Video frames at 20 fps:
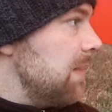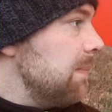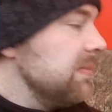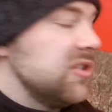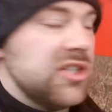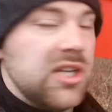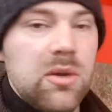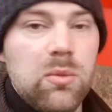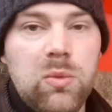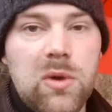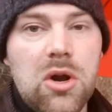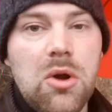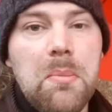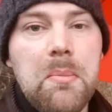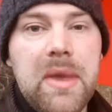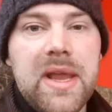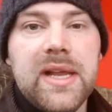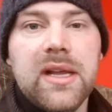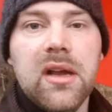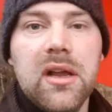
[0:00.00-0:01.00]
so it will
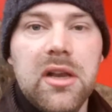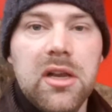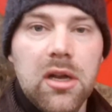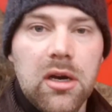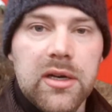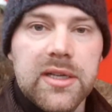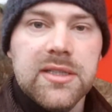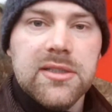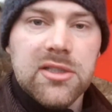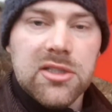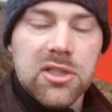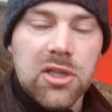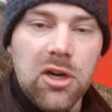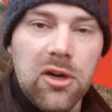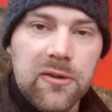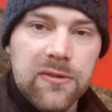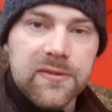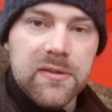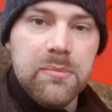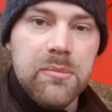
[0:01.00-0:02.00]
make a nice
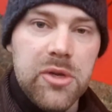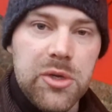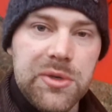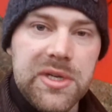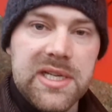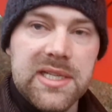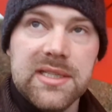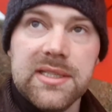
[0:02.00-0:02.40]
soft moody